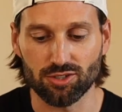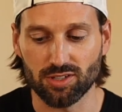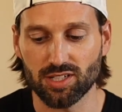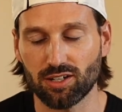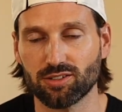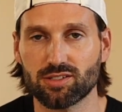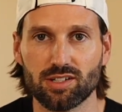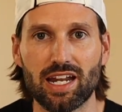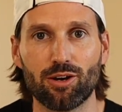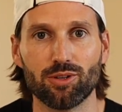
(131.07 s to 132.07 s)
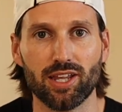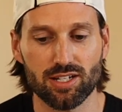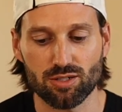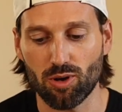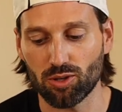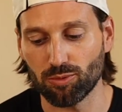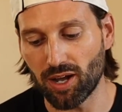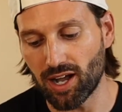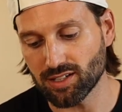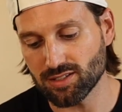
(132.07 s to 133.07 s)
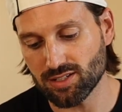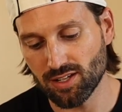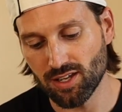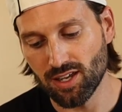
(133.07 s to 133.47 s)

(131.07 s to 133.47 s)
You can tell it's now in that smaller box,